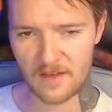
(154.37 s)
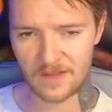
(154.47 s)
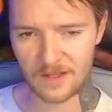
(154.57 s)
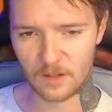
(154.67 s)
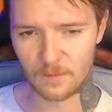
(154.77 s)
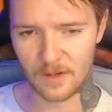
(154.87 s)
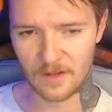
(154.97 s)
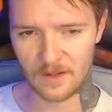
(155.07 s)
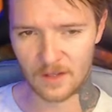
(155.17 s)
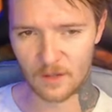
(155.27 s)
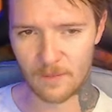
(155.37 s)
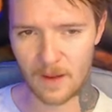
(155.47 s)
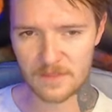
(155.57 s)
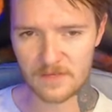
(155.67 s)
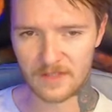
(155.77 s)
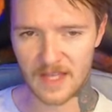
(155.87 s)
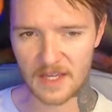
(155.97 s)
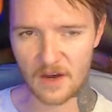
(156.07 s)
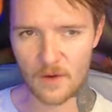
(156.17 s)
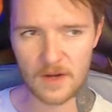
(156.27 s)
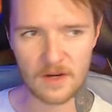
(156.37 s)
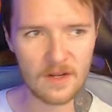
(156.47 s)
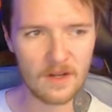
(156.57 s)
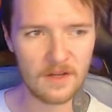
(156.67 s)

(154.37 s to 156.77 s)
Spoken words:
little bumps of Lego and